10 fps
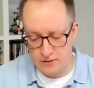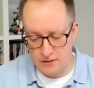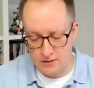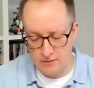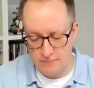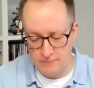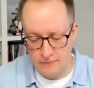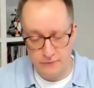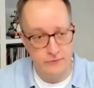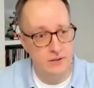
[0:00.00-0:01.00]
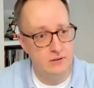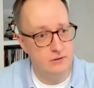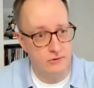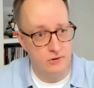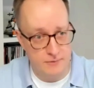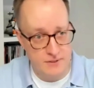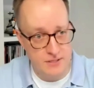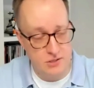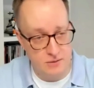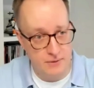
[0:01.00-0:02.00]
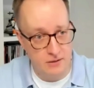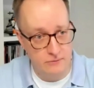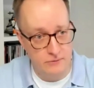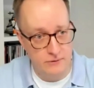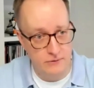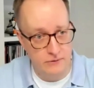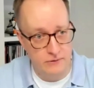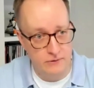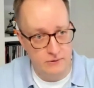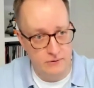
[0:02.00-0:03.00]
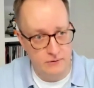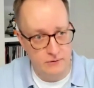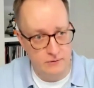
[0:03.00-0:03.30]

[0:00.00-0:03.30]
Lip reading: the field of compensation and benefits, who